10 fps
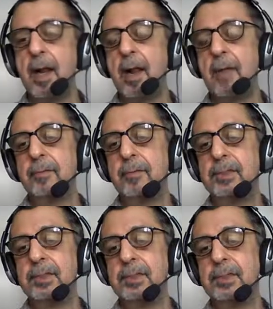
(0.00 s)
which
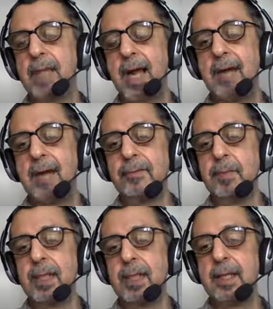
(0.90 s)
is the aft
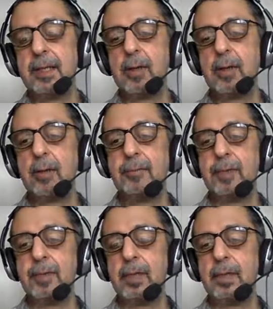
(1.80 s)
bulkhead of
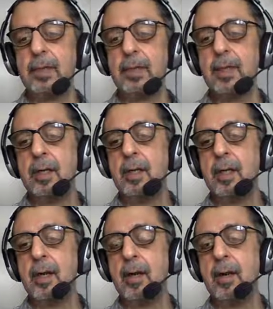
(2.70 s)
your
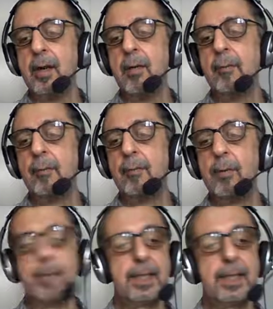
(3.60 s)

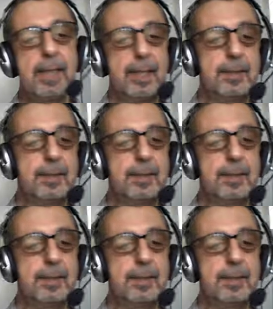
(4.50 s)
forepeak tank.